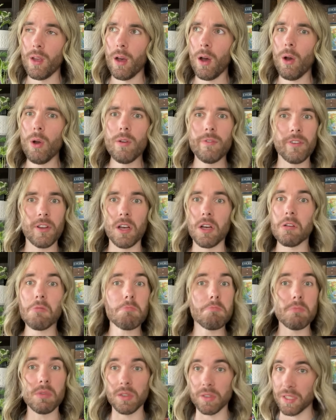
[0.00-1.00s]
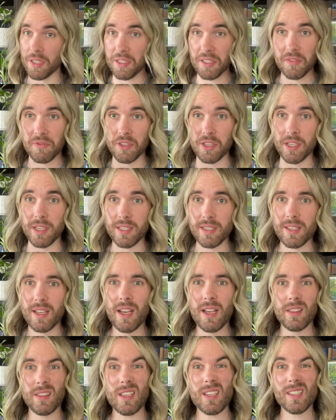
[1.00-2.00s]
Over millions of years,
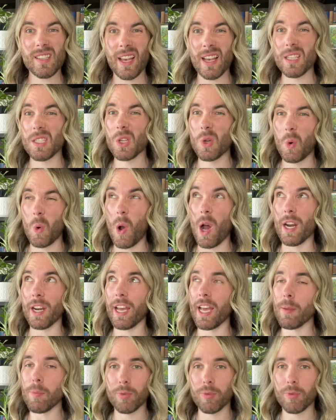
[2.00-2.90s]
this has quite a